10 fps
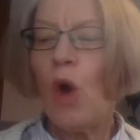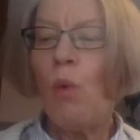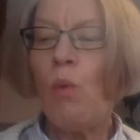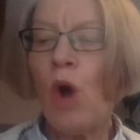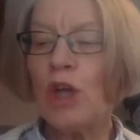
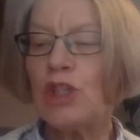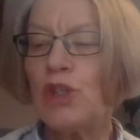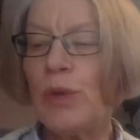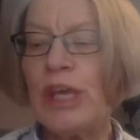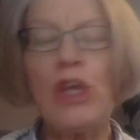What
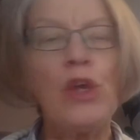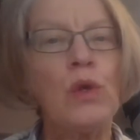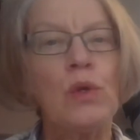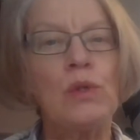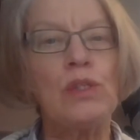do we
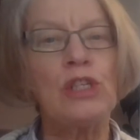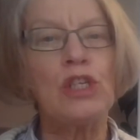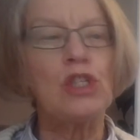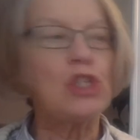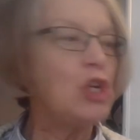use
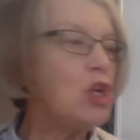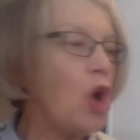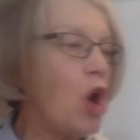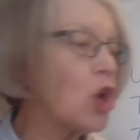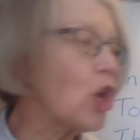to
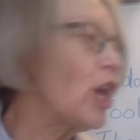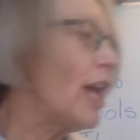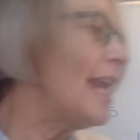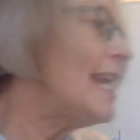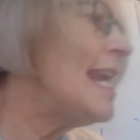knock
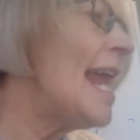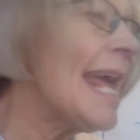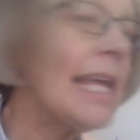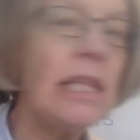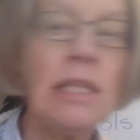
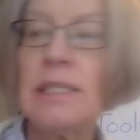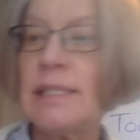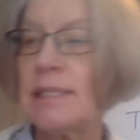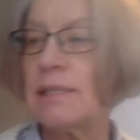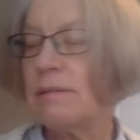
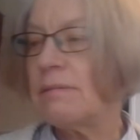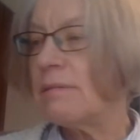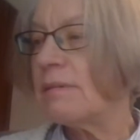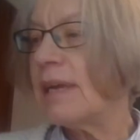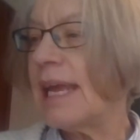nails
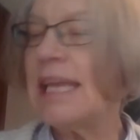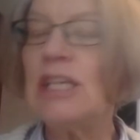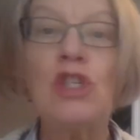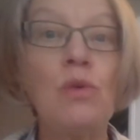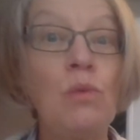
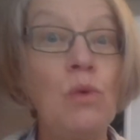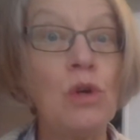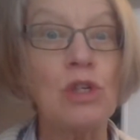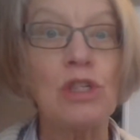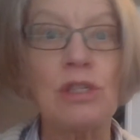into
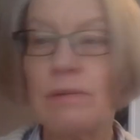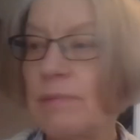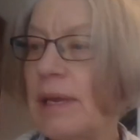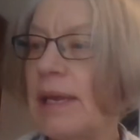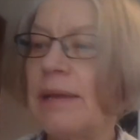wood?
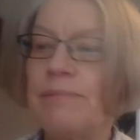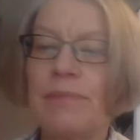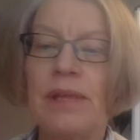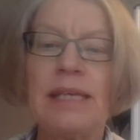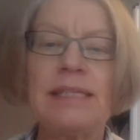
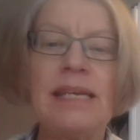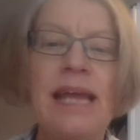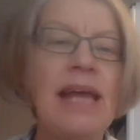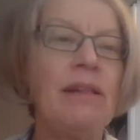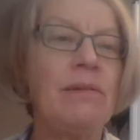Here's a
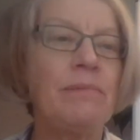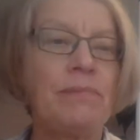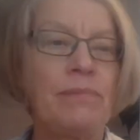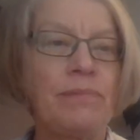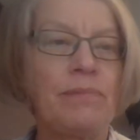nail.
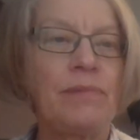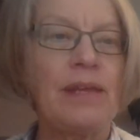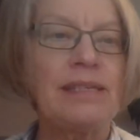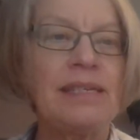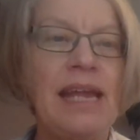
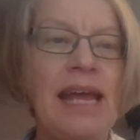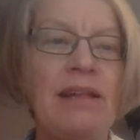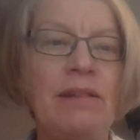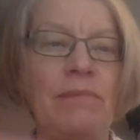There's a nail.